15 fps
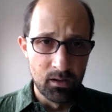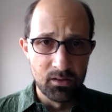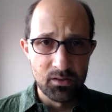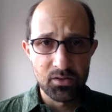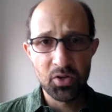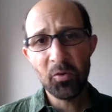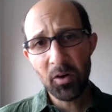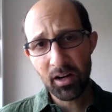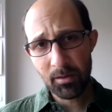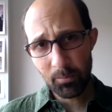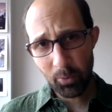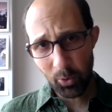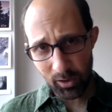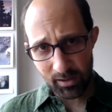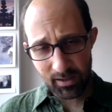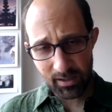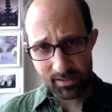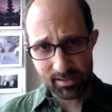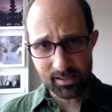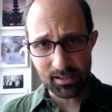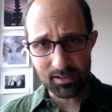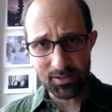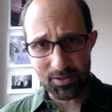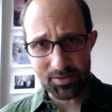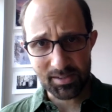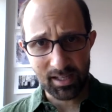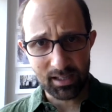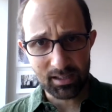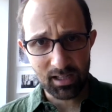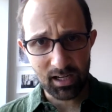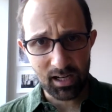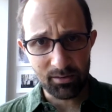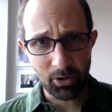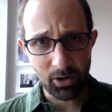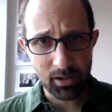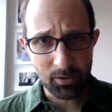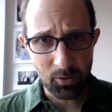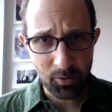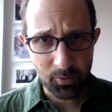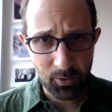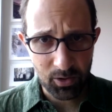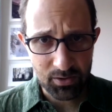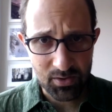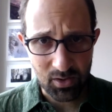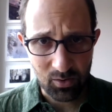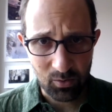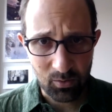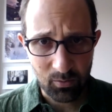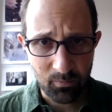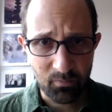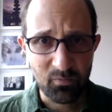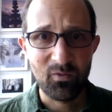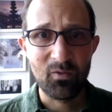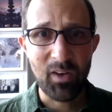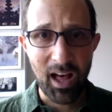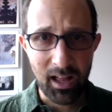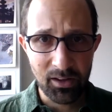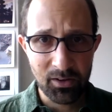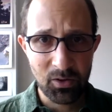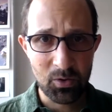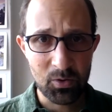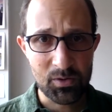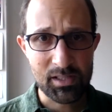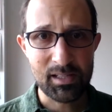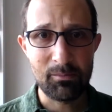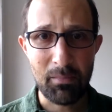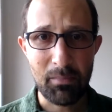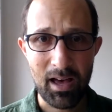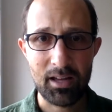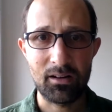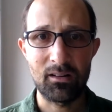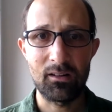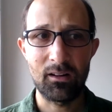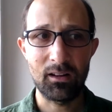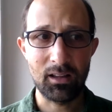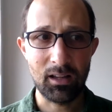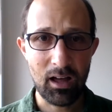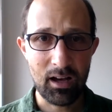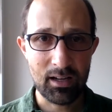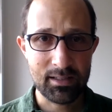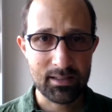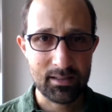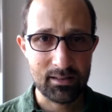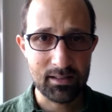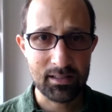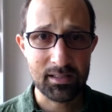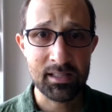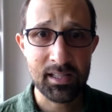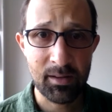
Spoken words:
Two very important things to understand that I've already referred to. Values matter a lot. This is